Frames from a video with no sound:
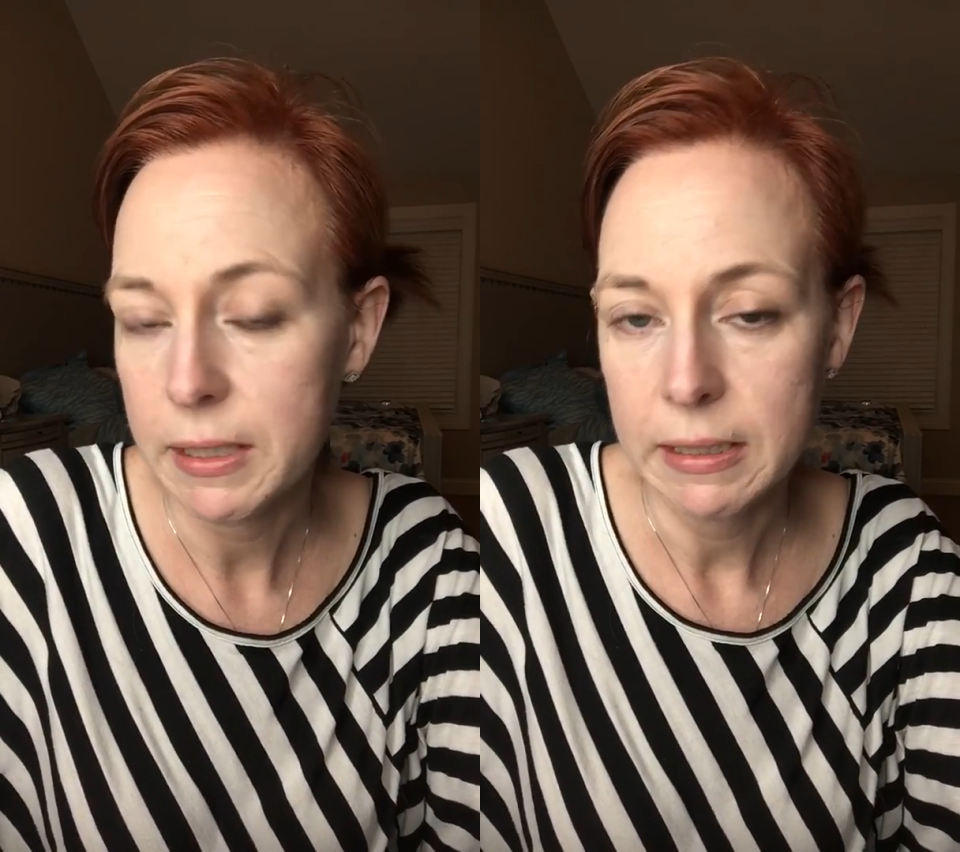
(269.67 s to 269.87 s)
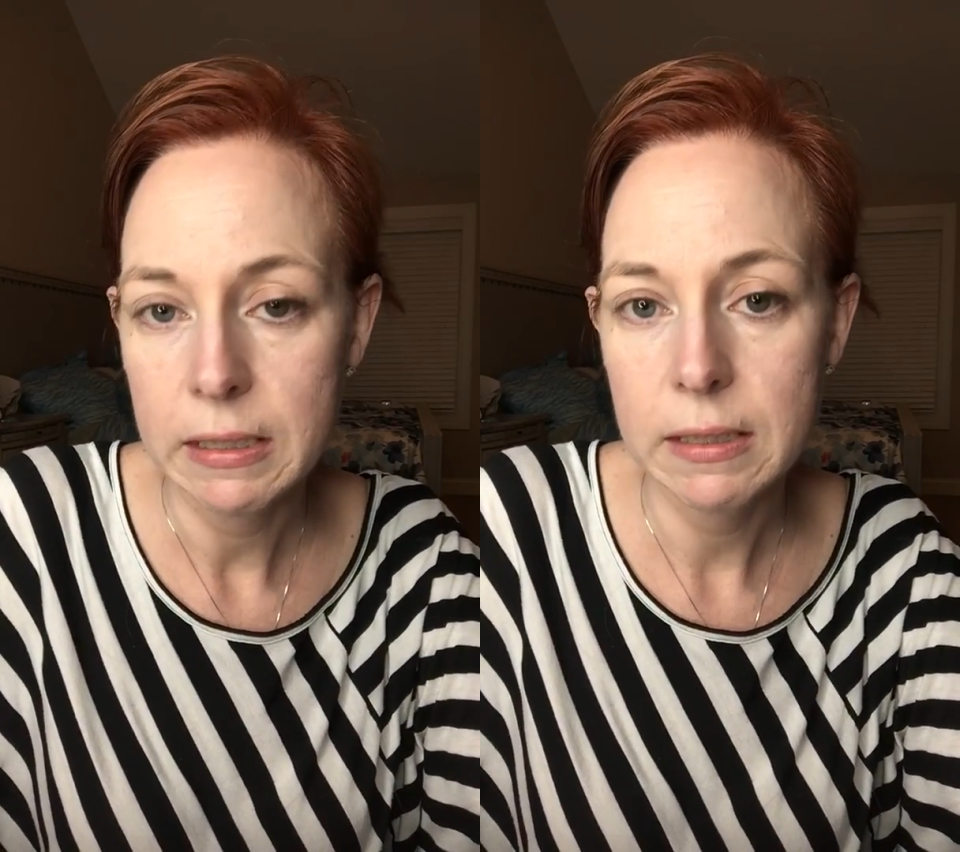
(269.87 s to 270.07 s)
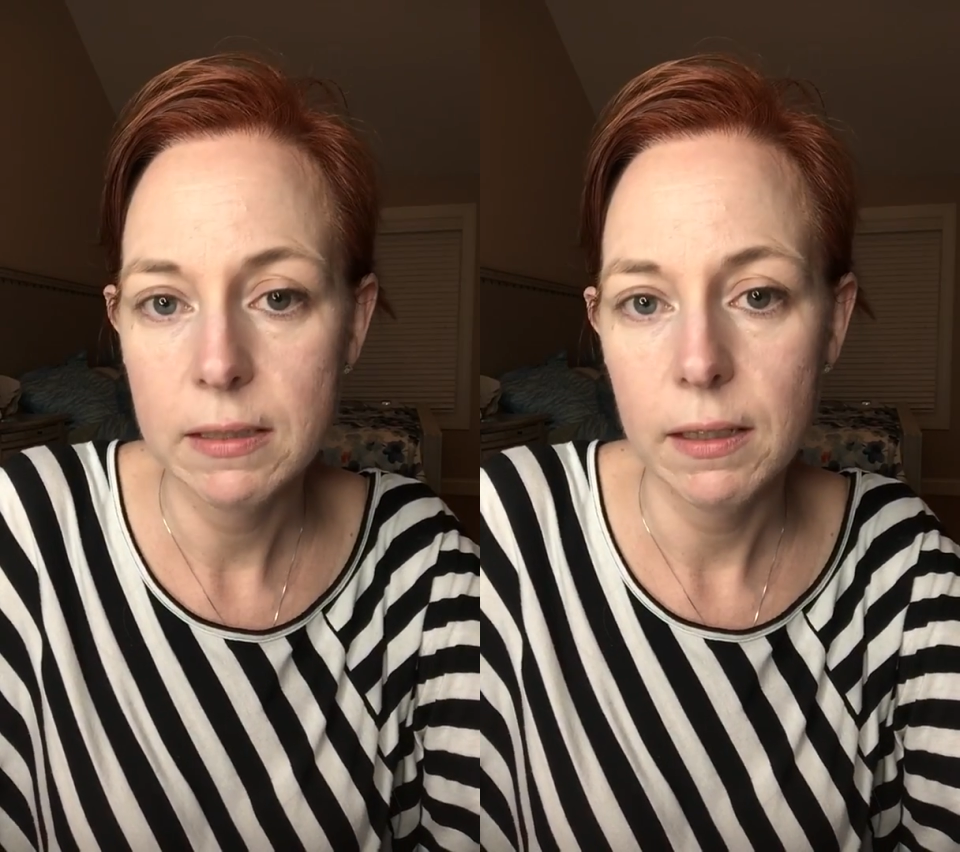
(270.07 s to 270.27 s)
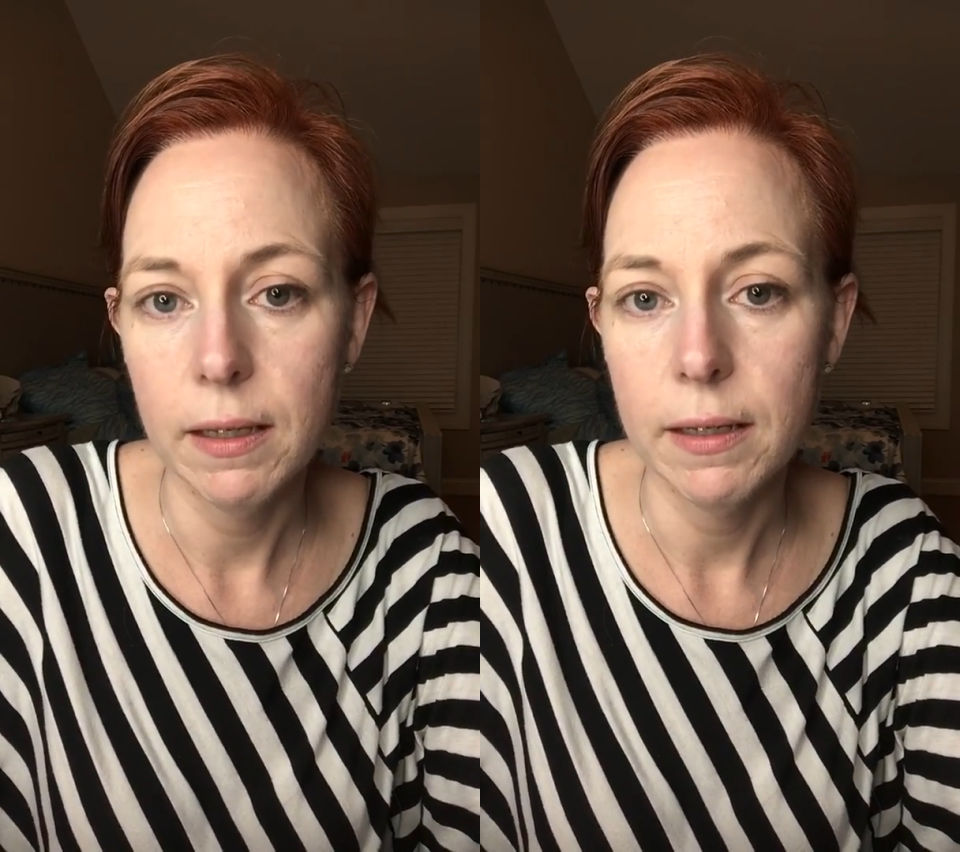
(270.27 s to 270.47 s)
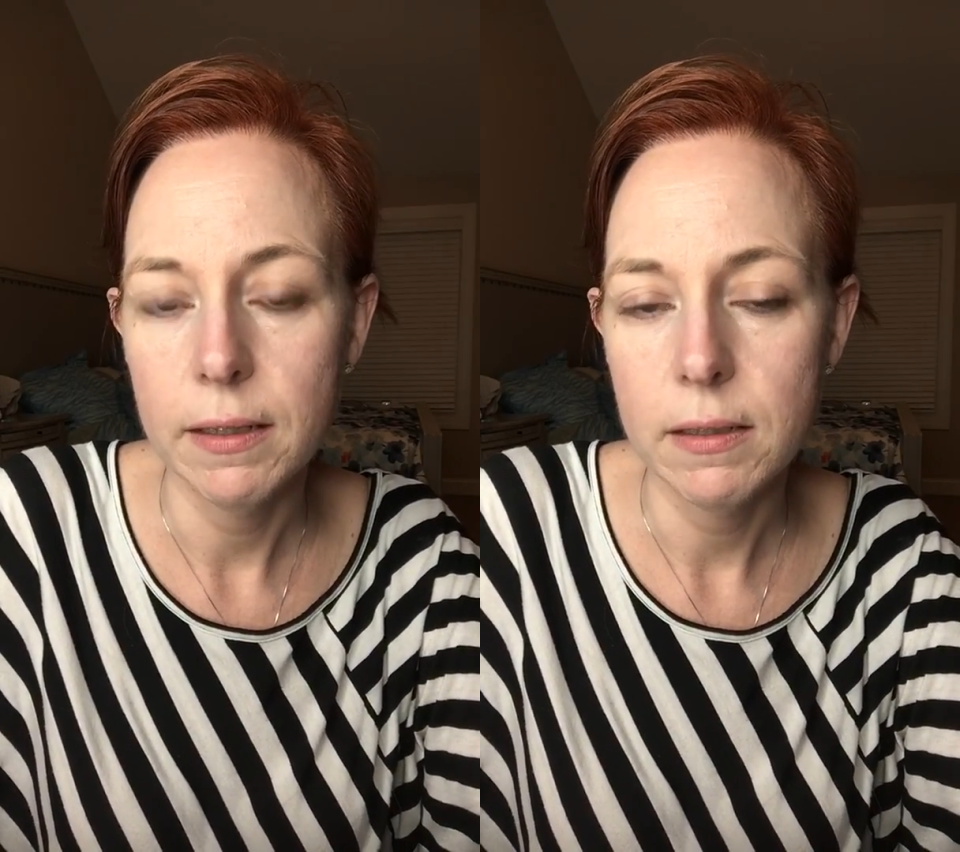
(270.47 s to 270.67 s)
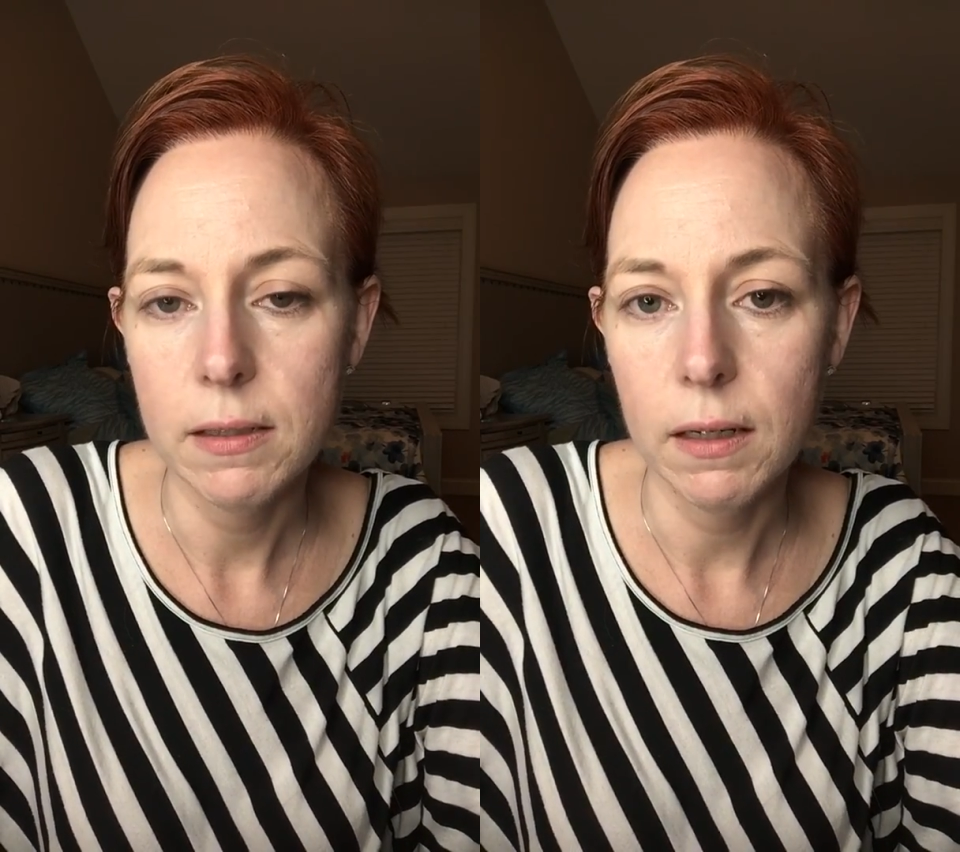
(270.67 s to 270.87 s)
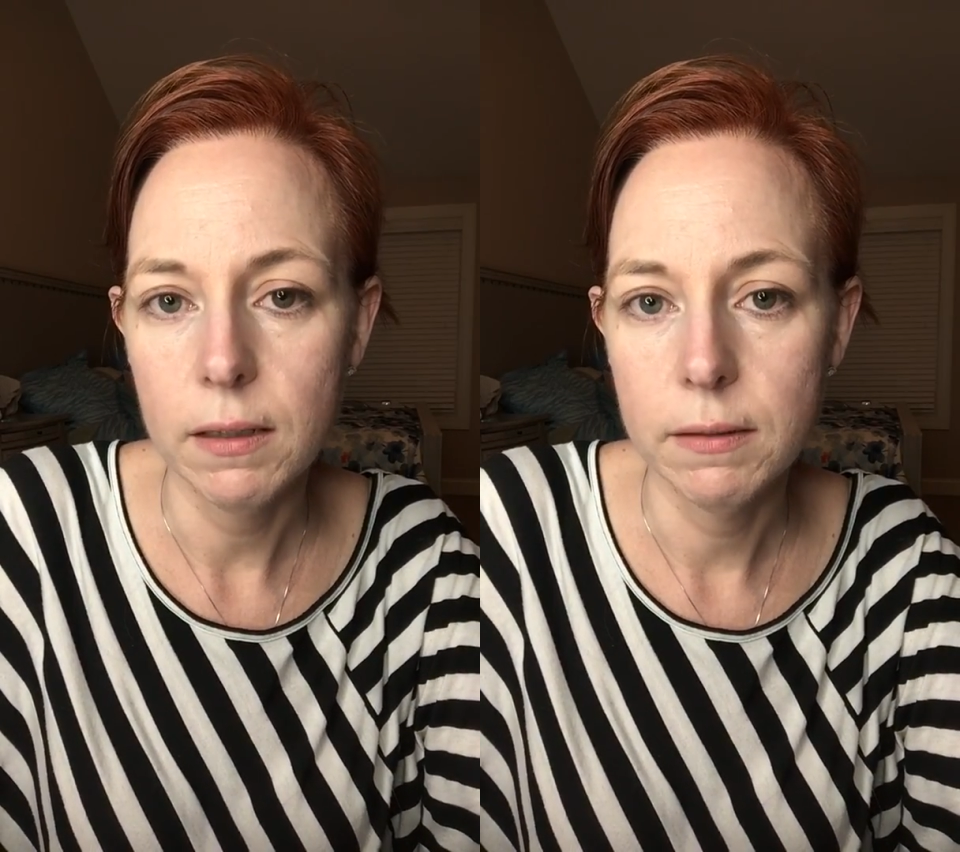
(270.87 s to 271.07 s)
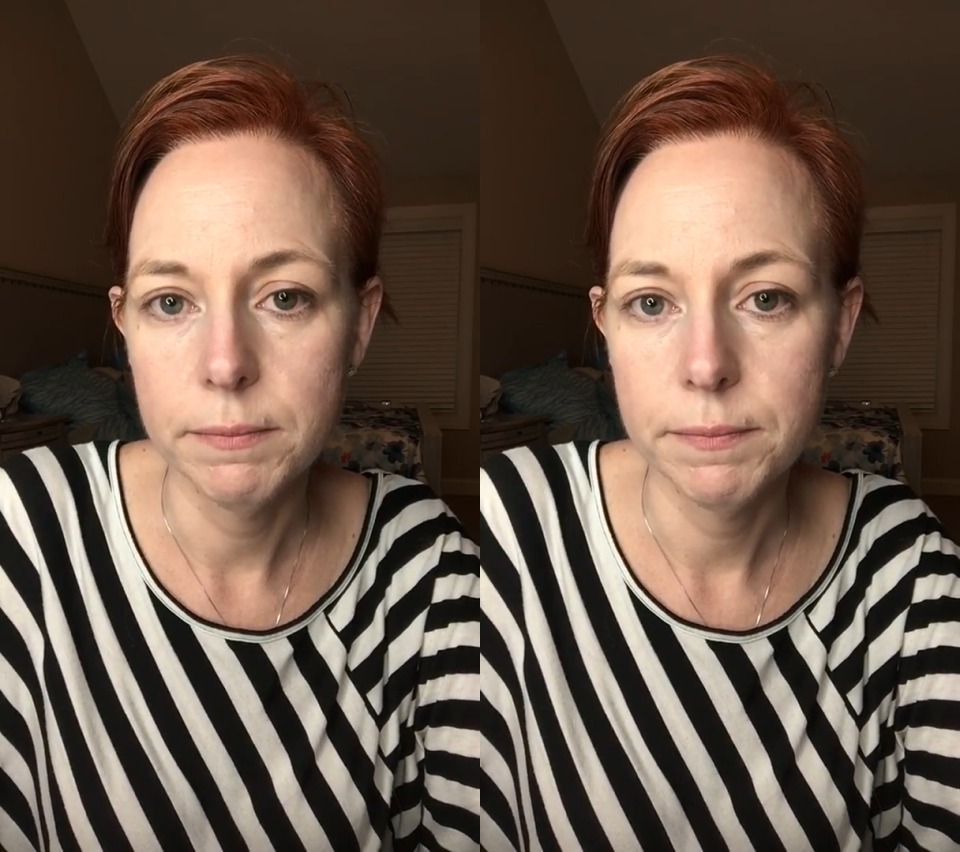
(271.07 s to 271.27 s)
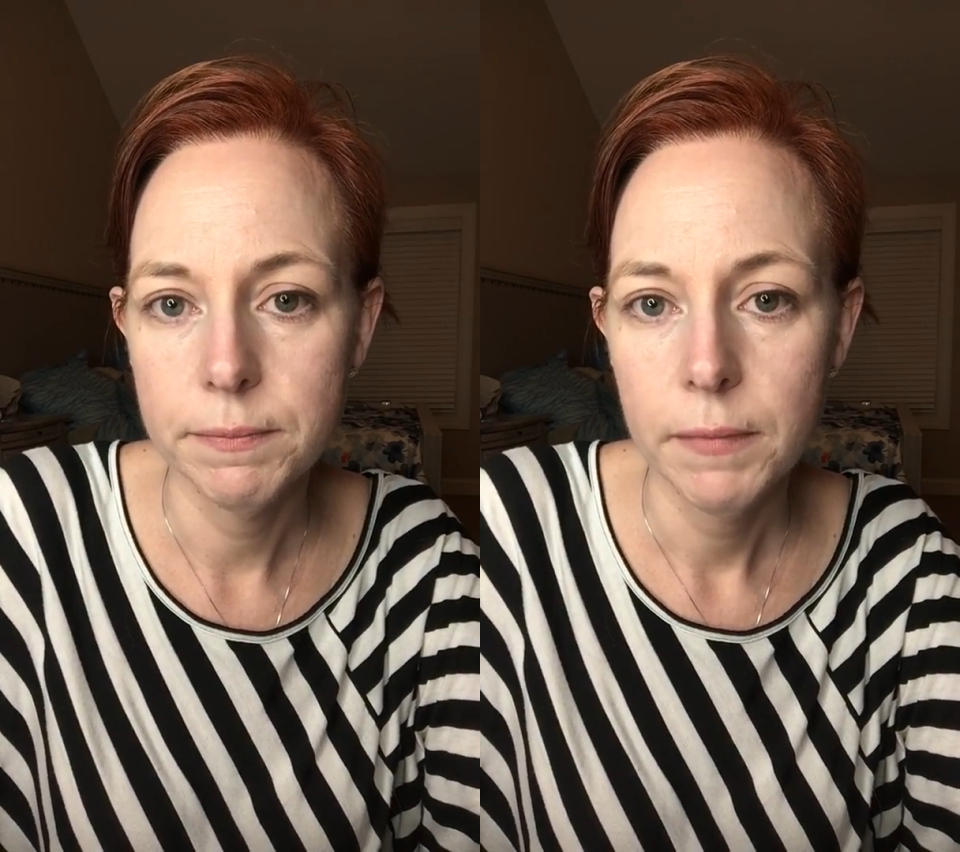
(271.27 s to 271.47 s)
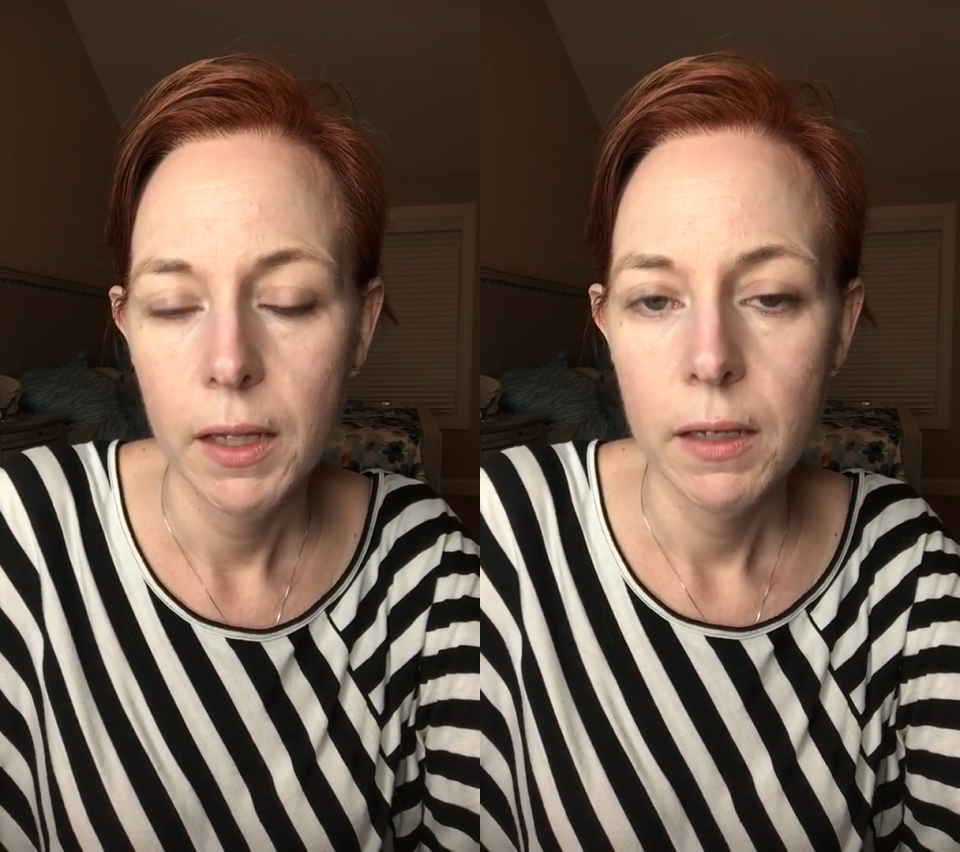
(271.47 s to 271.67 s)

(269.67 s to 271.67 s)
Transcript: dance, and um,